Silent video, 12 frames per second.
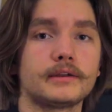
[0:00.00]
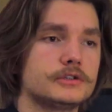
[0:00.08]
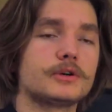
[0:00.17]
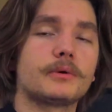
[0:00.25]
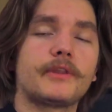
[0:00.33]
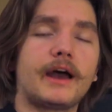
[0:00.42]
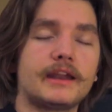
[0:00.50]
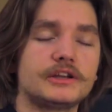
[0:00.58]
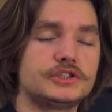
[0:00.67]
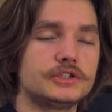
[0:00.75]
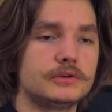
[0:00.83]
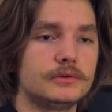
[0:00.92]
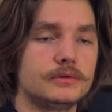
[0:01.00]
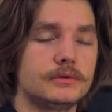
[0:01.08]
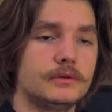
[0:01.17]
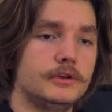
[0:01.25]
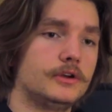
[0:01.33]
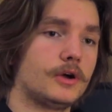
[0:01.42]
So with that issue,
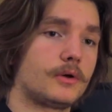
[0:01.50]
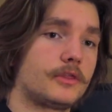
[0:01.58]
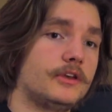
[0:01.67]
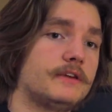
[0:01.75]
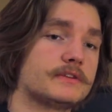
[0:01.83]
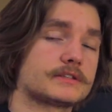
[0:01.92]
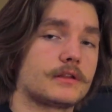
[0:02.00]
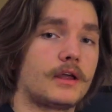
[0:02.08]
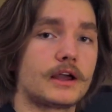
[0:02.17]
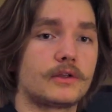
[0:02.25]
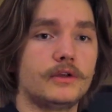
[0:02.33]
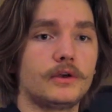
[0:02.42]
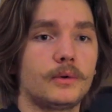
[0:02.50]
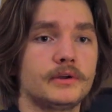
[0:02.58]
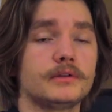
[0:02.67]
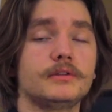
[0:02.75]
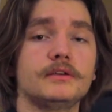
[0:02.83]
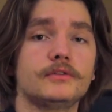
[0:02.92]
you know, a thief is likely going to
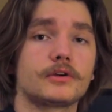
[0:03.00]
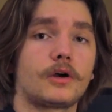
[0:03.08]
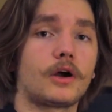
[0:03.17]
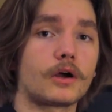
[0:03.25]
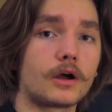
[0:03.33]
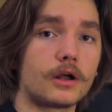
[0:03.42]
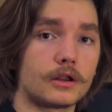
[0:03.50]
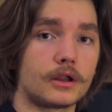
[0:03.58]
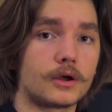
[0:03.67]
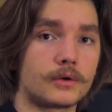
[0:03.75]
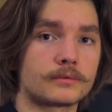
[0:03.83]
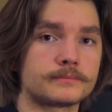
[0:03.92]
leave your car alone.